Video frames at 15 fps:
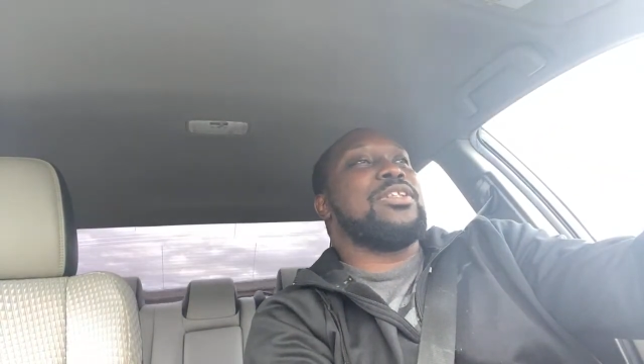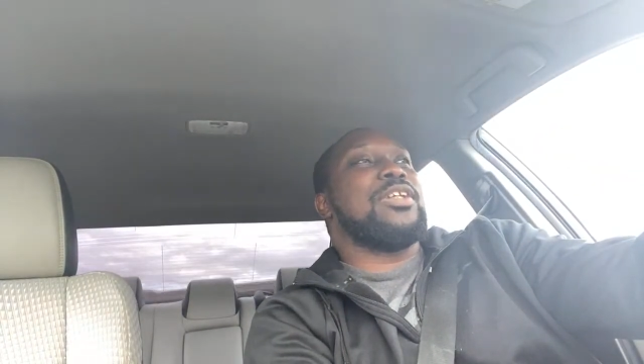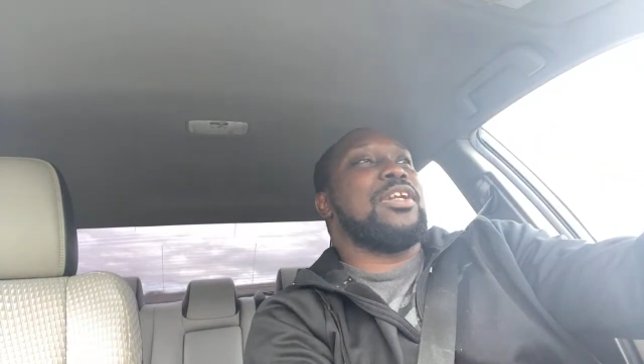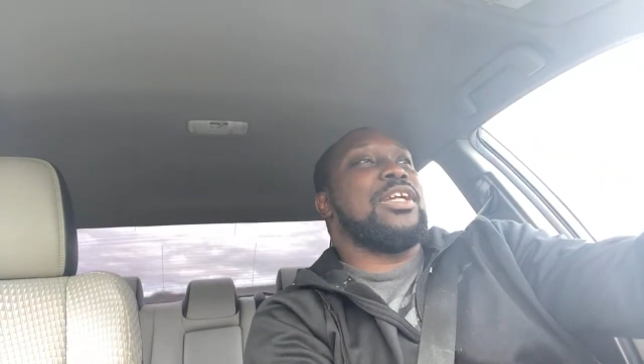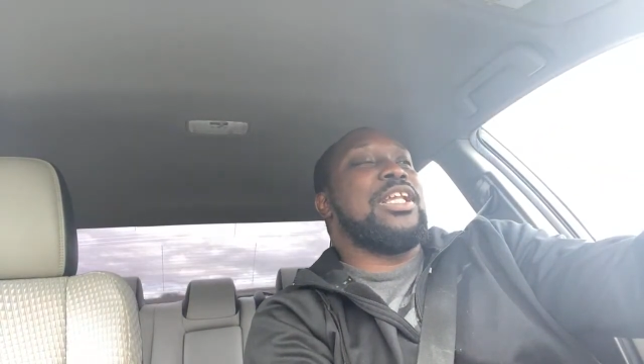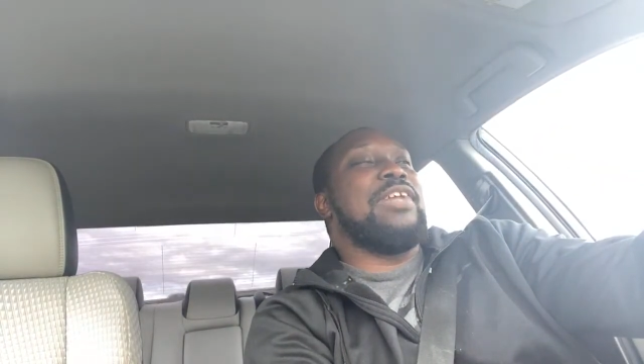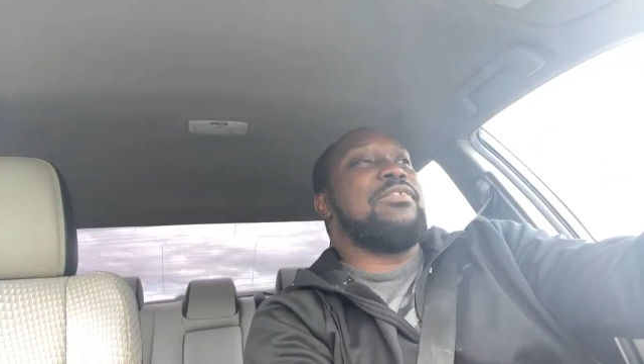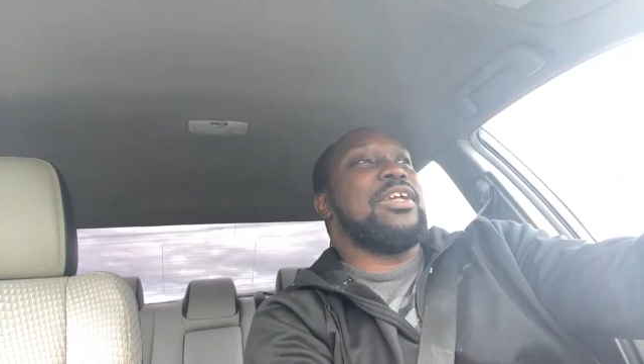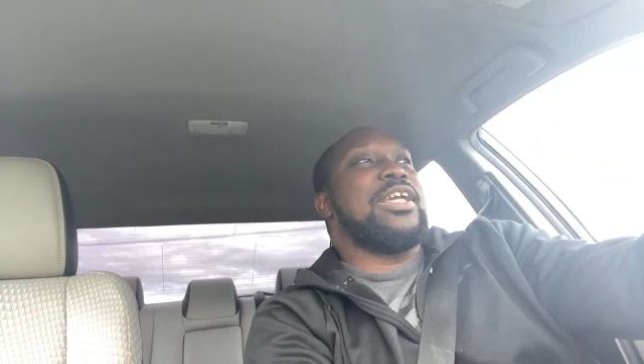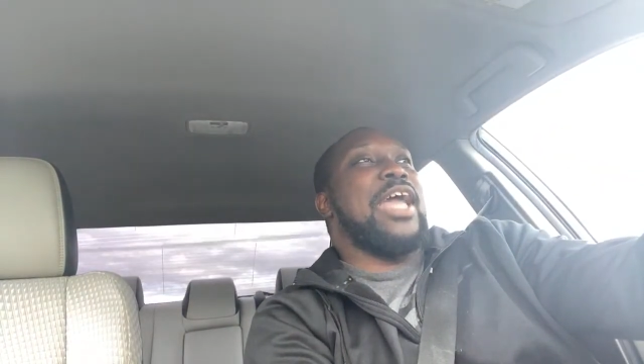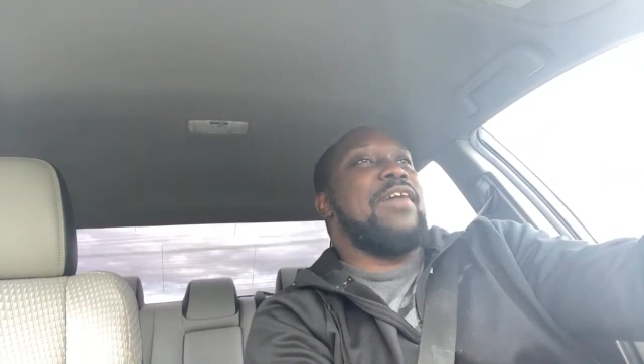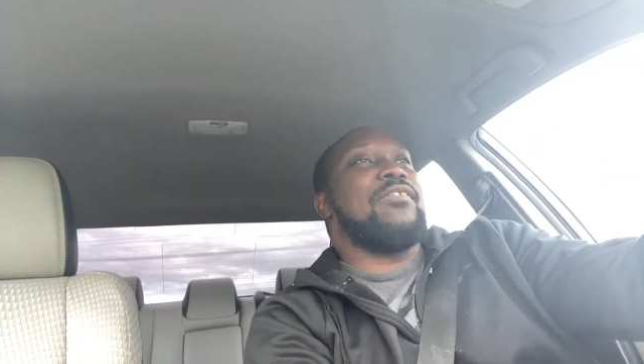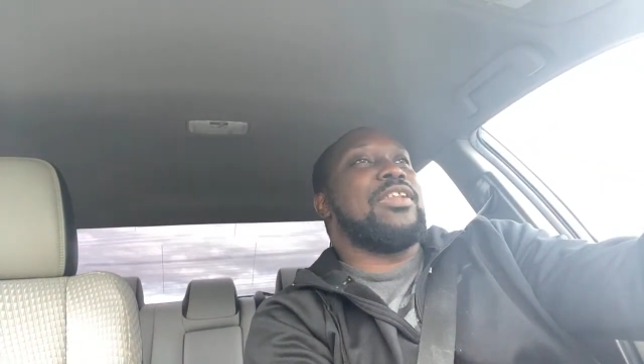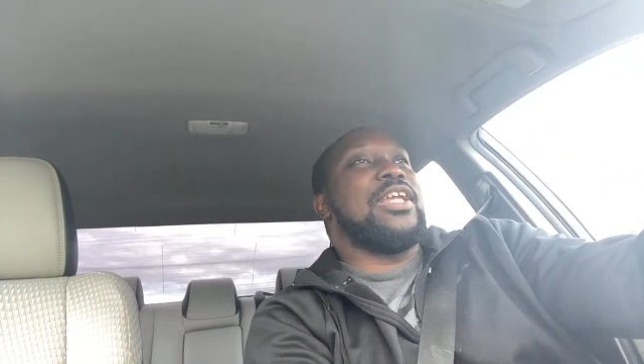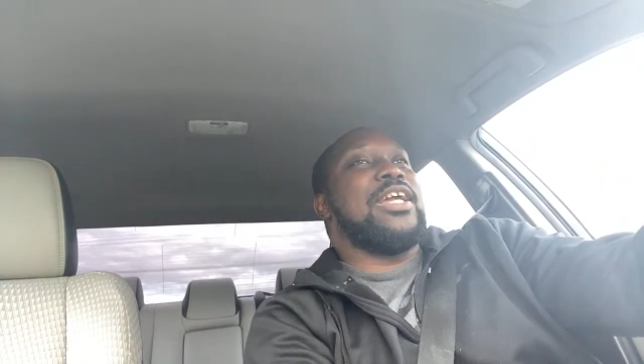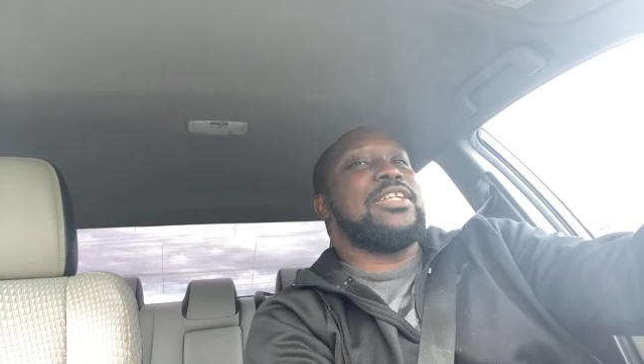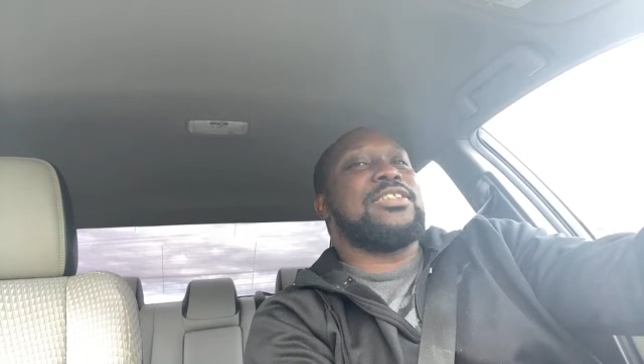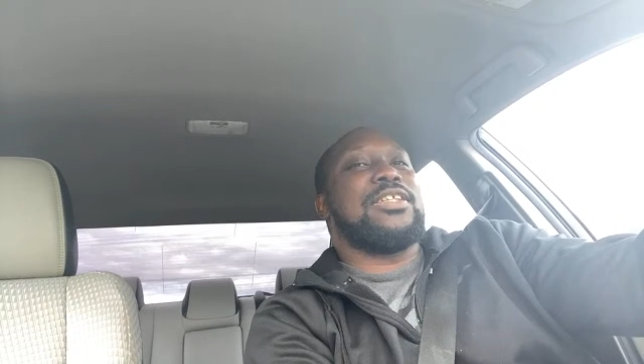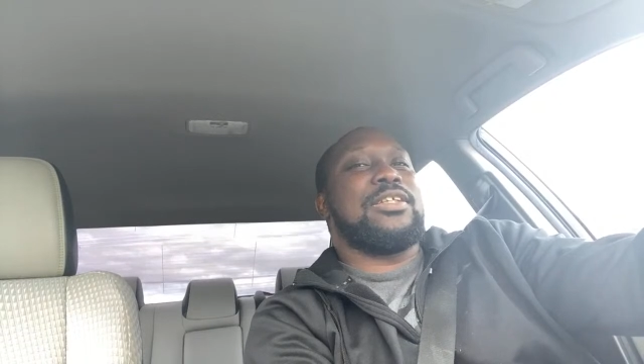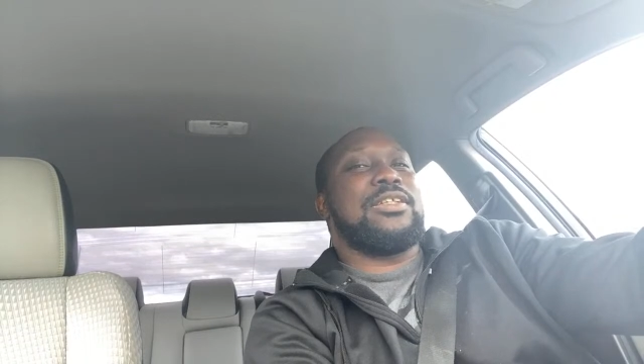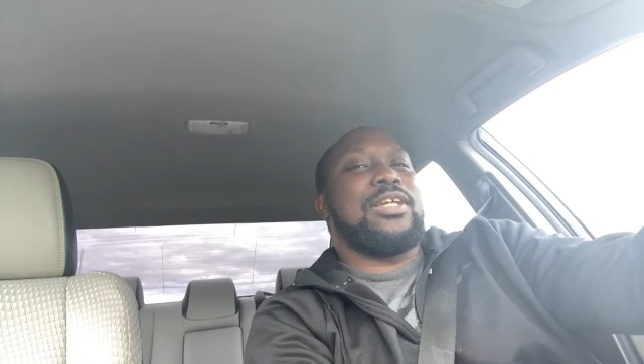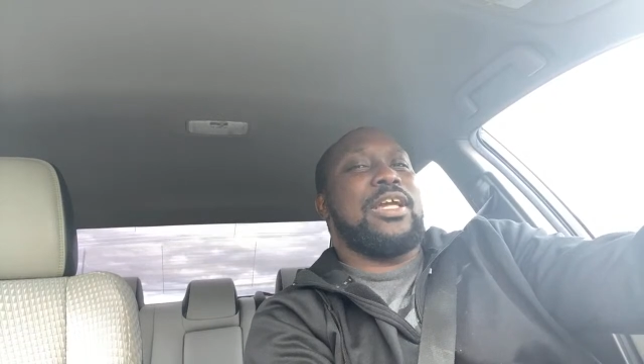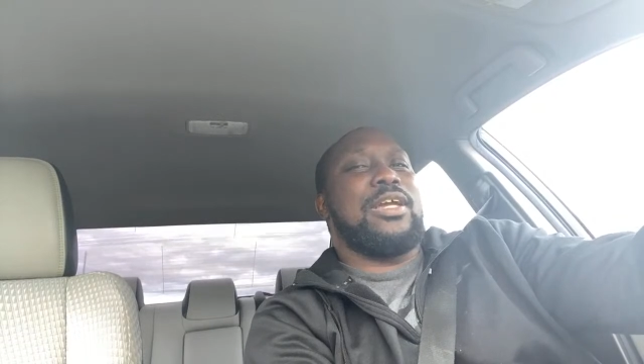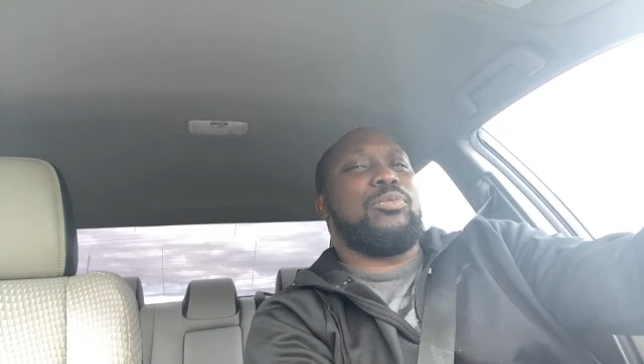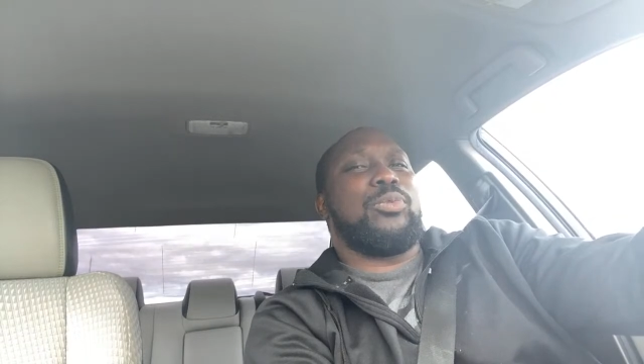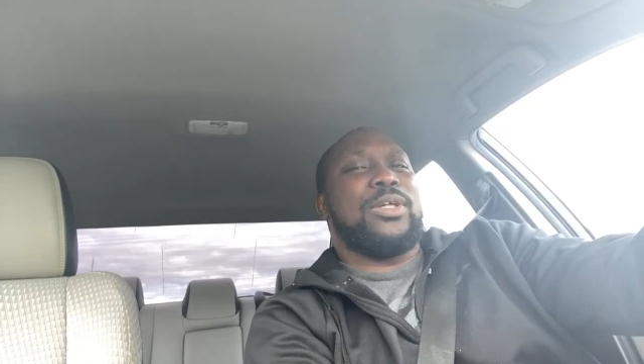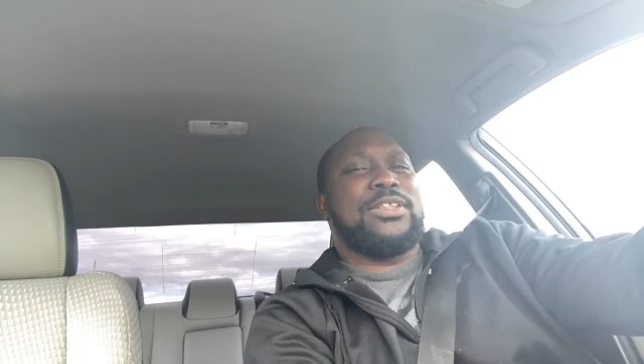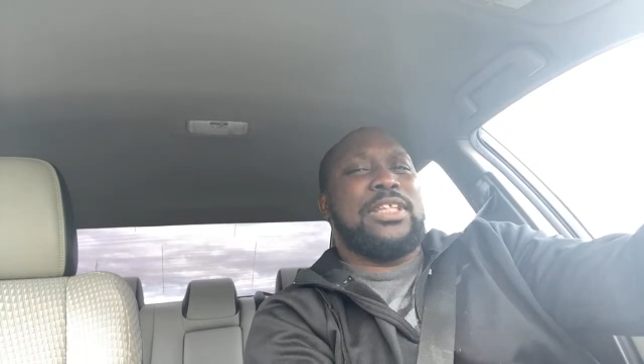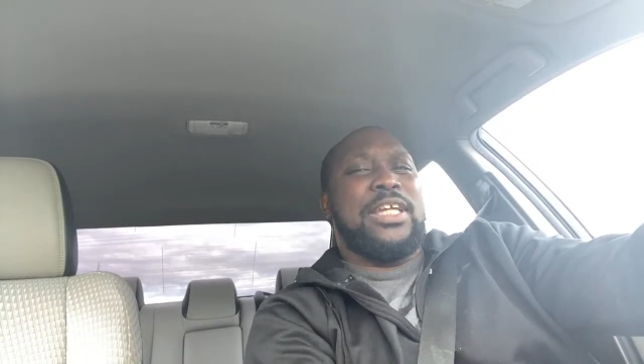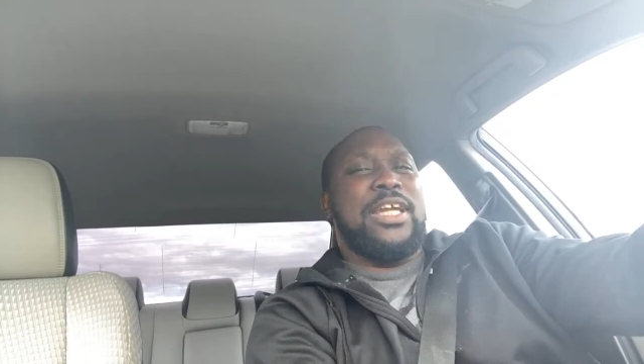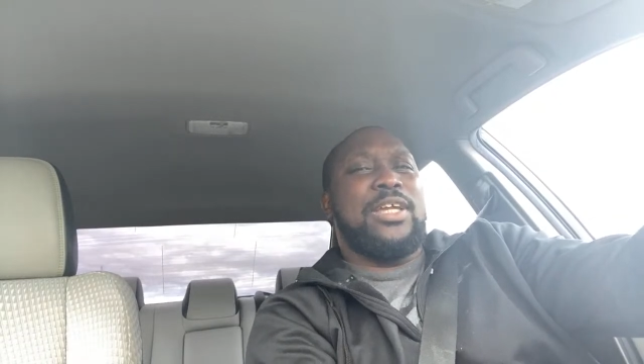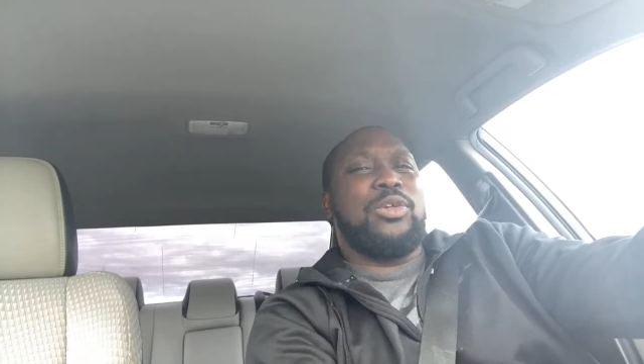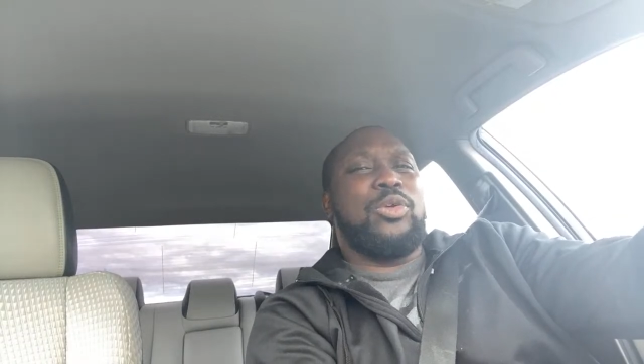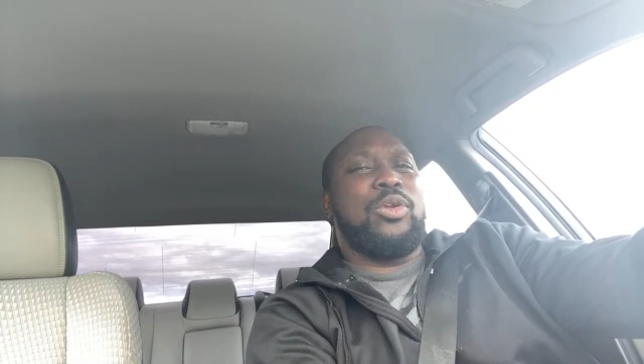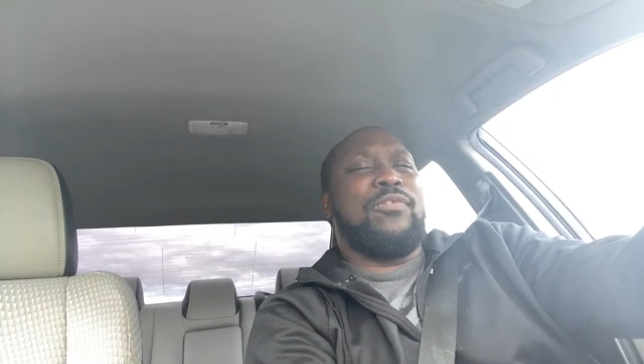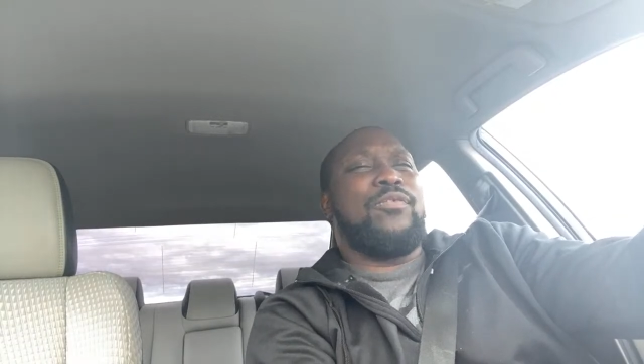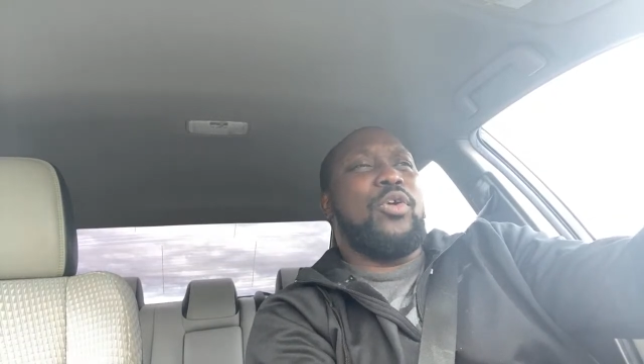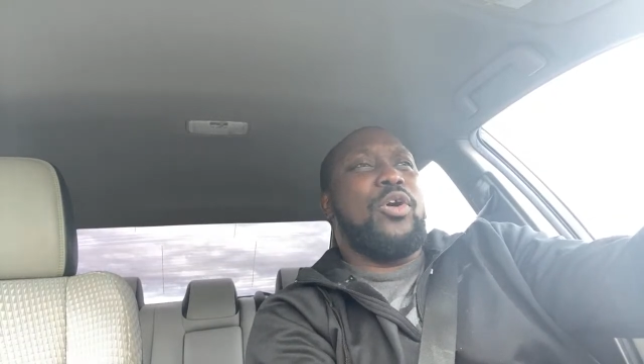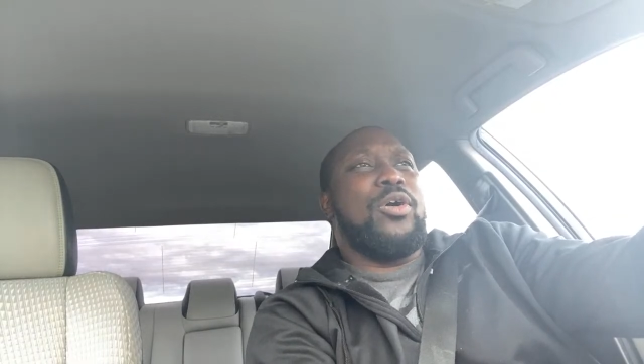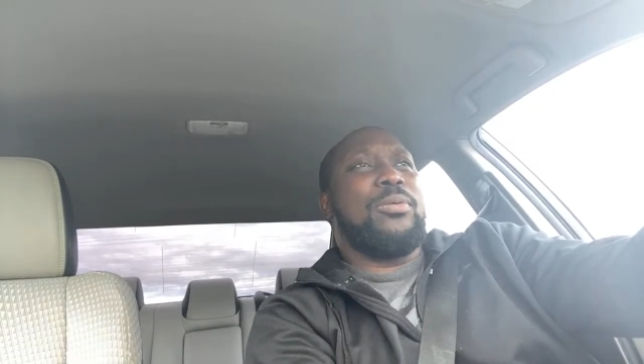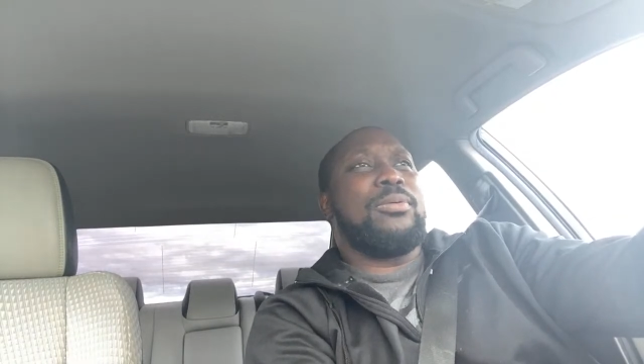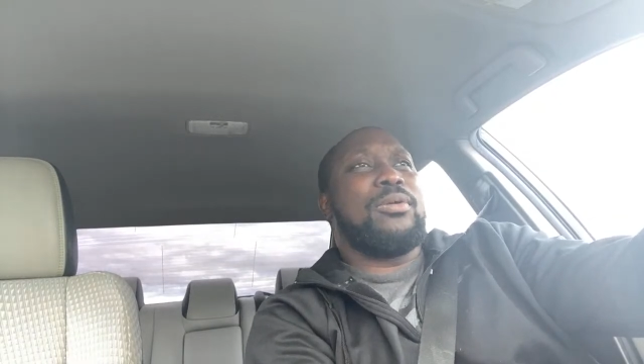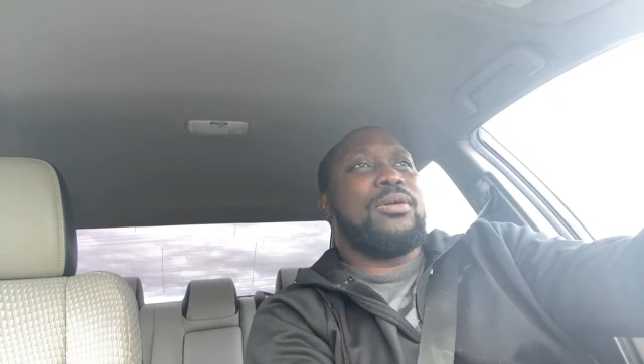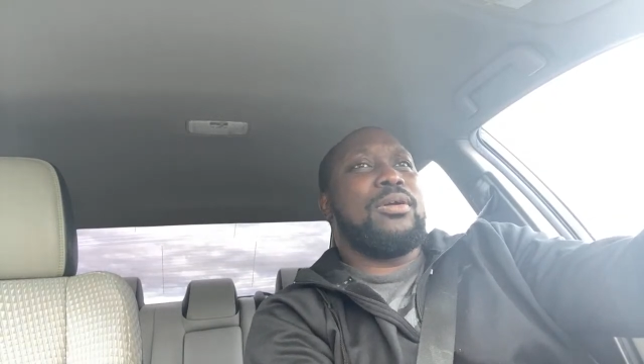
to the Cleveland Cavaliers, was he in uniform?